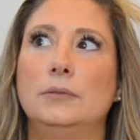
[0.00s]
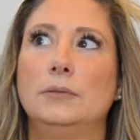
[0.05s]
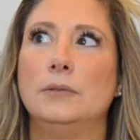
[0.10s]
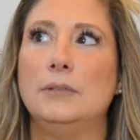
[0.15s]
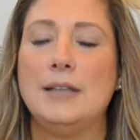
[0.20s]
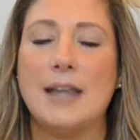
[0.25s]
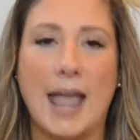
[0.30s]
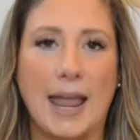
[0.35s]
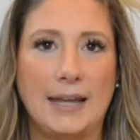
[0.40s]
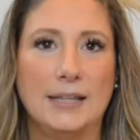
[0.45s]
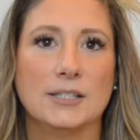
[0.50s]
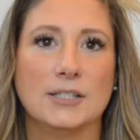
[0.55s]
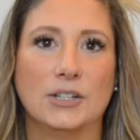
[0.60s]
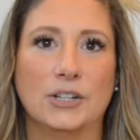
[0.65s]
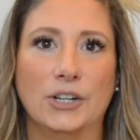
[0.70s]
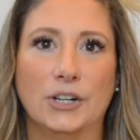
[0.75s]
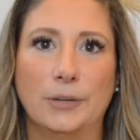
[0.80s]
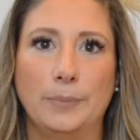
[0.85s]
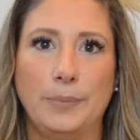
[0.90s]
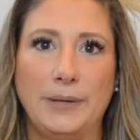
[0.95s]

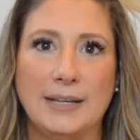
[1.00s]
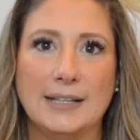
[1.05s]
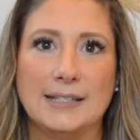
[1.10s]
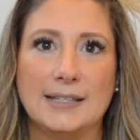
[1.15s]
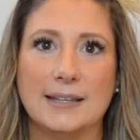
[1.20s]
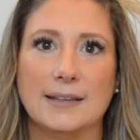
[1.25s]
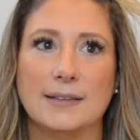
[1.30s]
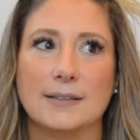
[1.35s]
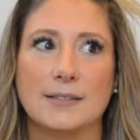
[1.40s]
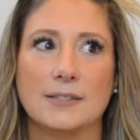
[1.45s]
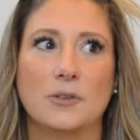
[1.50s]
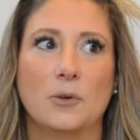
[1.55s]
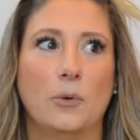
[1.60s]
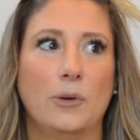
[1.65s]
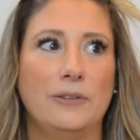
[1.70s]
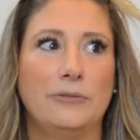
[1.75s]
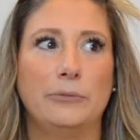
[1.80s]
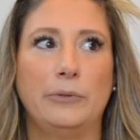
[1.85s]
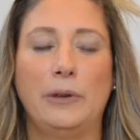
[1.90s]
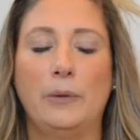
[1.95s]
nicer pieces, so
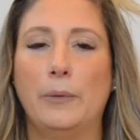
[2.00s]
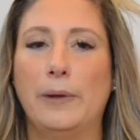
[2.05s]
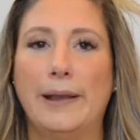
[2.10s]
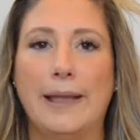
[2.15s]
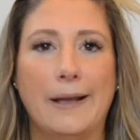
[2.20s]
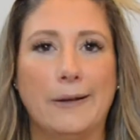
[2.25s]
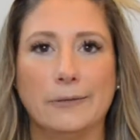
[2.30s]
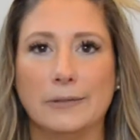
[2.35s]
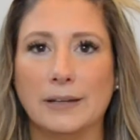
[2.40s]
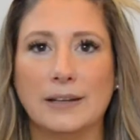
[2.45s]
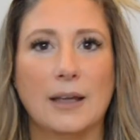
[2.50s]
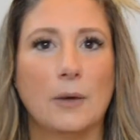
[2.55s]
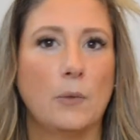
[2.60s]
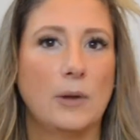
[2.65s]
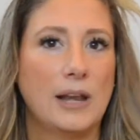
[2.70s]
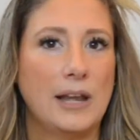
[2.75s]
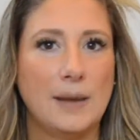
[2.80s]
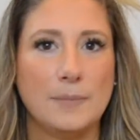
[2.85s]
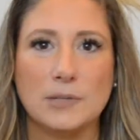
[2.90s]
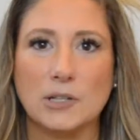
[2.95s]
if we went out and I
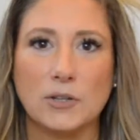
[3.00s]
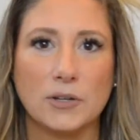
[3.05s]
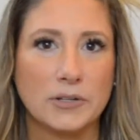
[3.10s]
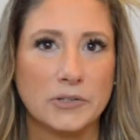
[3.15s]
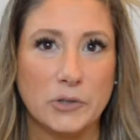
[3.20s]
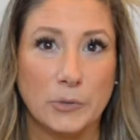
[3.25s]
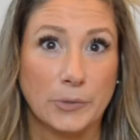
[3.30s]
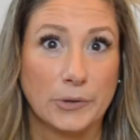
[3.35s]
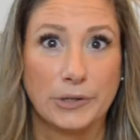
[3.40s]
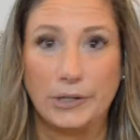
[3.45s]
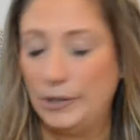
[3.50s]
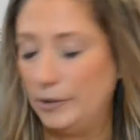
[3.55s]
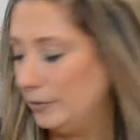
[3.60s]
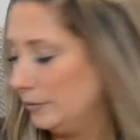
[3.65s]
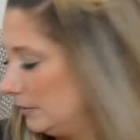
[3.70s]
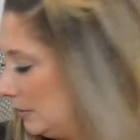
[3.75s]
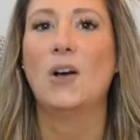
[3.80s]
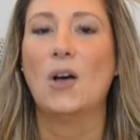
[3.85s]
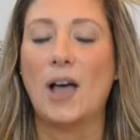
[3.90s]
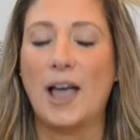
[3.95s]
wanted him to look super cute.
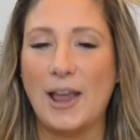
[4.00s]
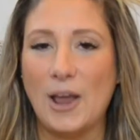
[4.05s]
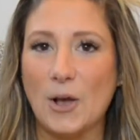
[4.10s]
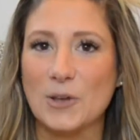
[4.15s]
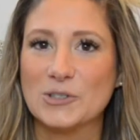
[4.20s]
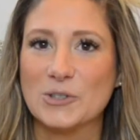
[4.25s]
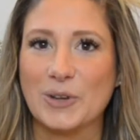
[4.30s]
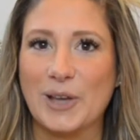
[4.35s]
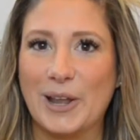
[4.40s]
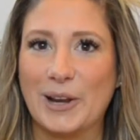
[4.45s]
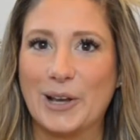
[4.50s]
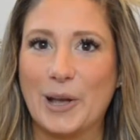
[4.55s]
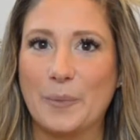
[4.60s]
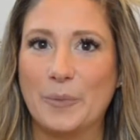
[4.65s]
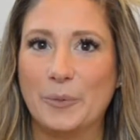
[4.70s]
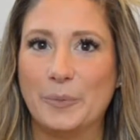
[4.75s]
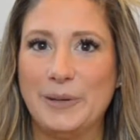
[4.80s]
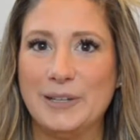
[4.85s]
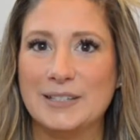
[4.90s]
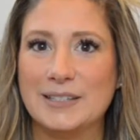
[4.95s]
I also got a couple
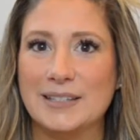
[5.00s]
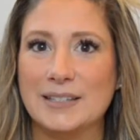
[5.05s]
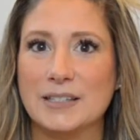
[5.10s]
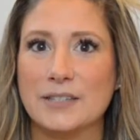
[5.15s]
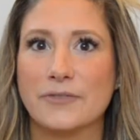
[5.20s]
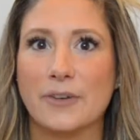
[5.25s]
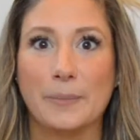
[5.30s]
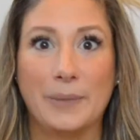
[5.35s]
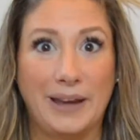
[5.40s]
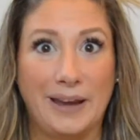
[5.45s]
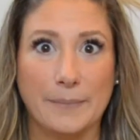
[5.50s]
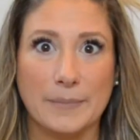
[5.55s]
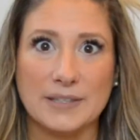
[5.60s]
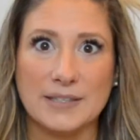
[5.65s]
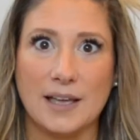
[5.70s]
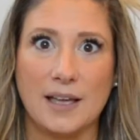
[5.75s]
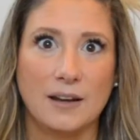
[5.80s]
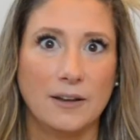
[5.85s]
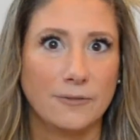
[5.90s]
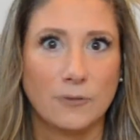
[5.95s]
pieces from Amazon, of